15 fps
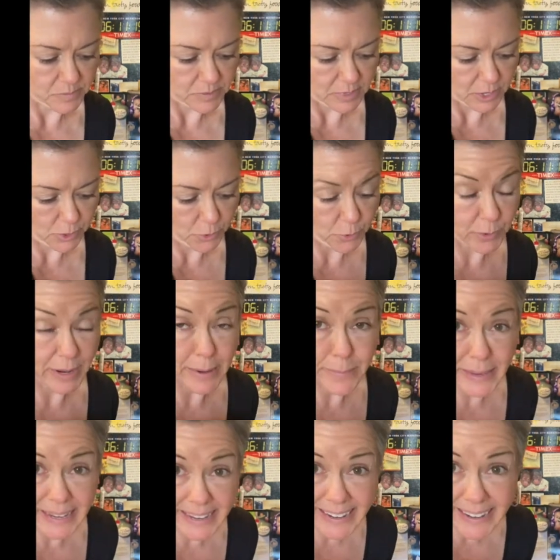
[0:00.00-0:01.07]

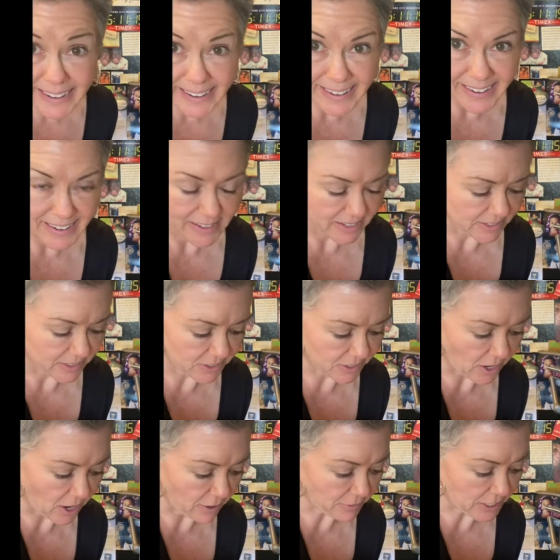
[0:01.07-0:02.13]
Creamy,
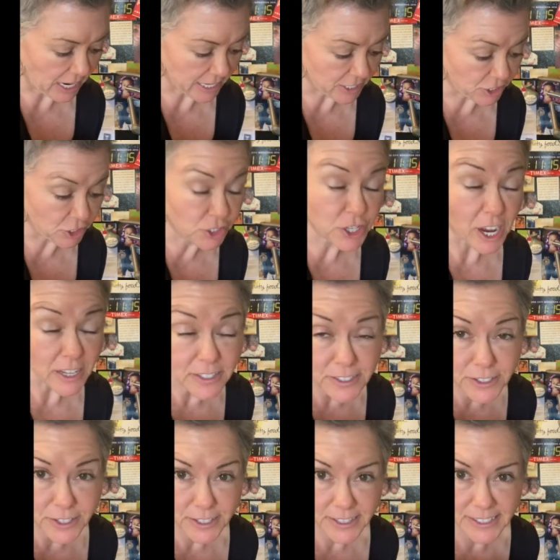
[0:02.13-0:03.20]
soft. I
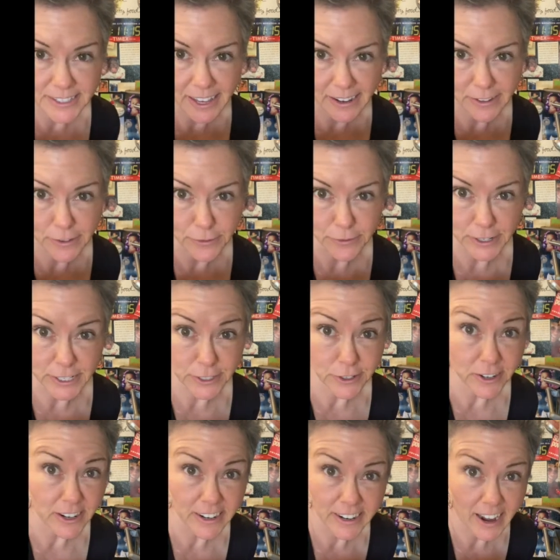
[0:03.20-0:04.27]
just took this out of the
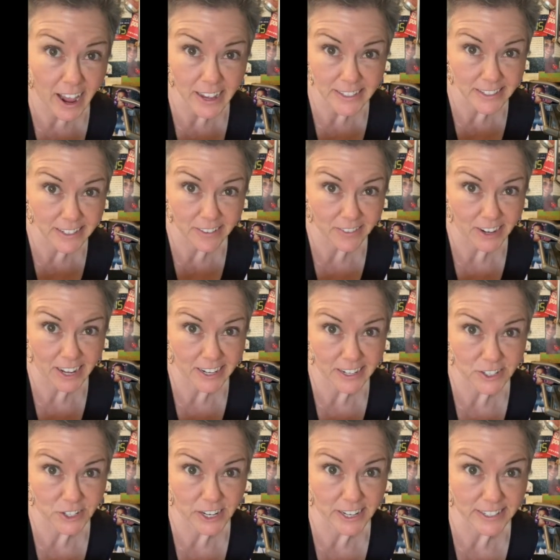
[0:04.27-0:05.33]
freezer. It hasn't even had a
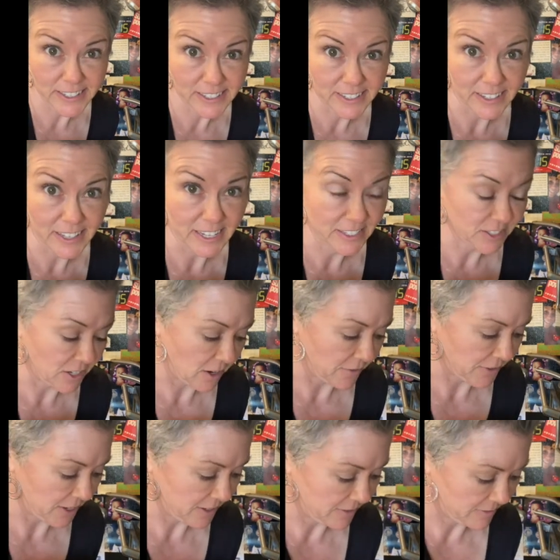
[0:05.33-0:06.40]
chance to like
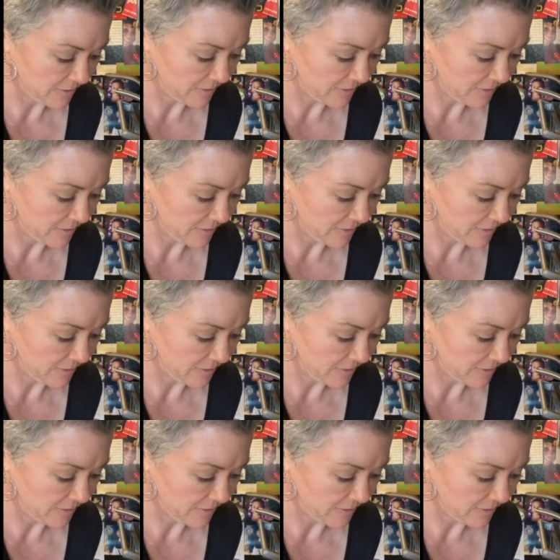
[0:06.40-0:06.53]
soften.